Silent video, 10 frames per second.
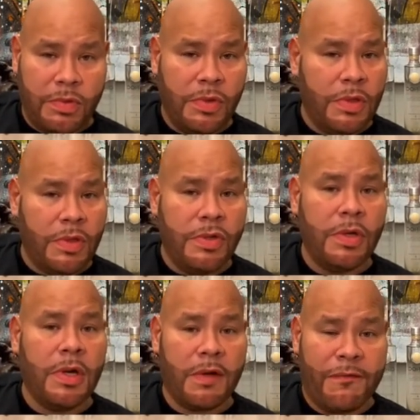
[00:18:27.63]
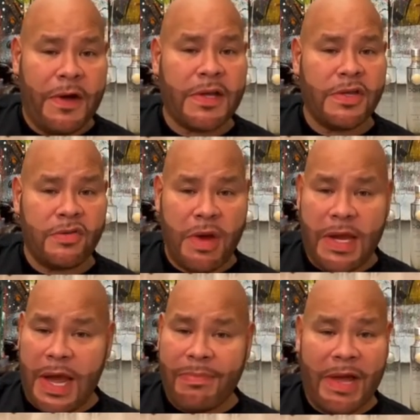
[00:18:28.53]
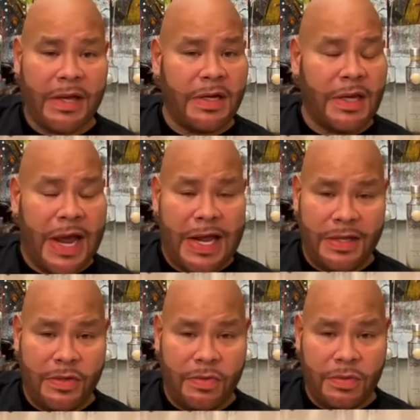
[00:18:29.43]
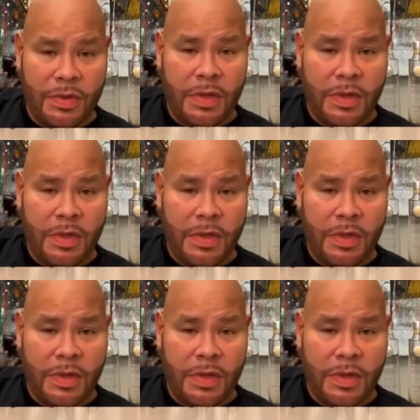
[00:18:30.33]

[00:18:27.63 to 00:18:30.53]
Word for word: You look fucking great. I'm not going to lie to you.